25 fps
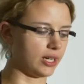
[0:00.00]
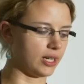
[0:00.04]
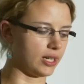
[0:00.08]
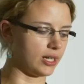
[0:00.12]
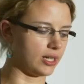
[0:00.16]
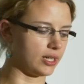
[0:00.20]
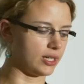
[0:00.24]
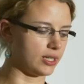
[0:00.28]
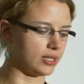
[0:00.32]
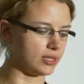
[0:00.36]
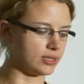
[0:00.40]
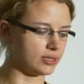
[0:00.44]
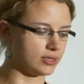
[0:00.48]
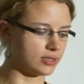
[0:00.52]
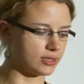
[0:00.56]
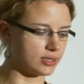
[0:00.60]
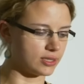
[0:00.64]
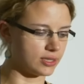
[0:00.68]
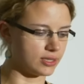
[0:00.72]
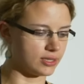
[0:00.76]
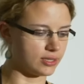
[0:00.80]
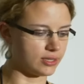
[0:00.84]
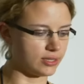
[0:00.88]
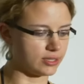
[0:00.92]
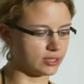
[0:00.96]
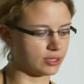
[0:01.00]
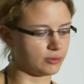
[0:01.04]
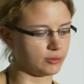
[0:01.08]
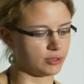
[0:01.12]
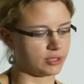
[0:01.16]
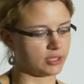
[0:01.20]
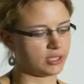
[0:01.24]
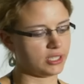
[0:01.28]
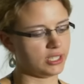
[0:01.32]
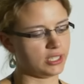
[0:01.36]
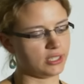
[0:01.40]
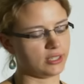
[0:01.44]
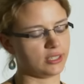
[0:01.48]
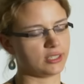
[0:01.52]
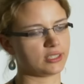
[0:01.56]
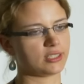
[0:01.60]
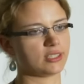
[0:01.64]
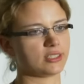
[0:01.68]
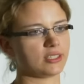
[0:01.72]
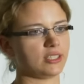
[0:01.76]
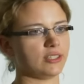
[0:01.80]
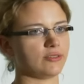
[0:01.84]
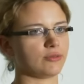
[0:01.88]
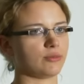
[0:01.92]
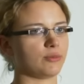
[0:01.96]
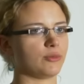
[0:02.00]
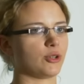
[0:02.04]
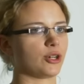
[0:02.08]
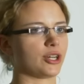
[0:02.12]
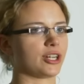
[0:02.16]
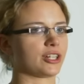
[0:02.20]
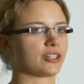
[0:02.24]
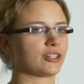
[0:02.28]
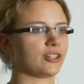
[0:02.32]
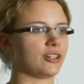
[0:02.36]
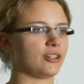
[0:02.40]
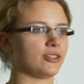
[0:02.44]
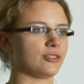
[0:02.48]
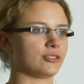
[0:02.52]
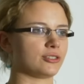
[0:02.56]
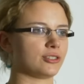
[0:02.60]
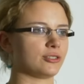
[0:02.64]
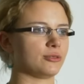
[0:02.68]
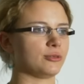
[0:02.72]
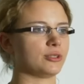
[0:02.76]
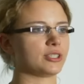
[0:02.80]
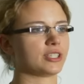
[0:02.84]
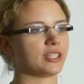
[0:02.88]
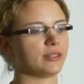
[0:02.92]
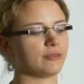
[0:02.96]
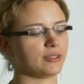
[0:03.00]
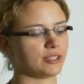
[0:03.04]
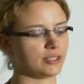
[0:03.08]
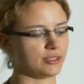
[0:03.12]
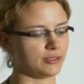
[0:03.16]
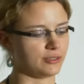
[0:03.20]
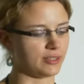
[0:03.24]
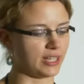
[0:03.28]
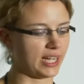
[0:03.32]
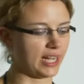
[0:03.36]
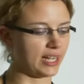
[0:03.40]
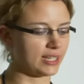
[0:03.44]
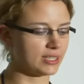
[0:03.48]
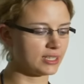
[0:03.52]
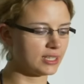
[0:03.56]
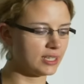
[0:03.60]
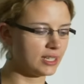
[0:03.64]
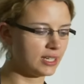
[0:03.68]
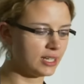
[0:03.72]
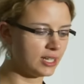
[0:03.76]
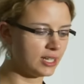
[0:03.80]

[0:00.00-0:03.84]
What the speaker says: And as you would see, this is even more code, so we'd never do that.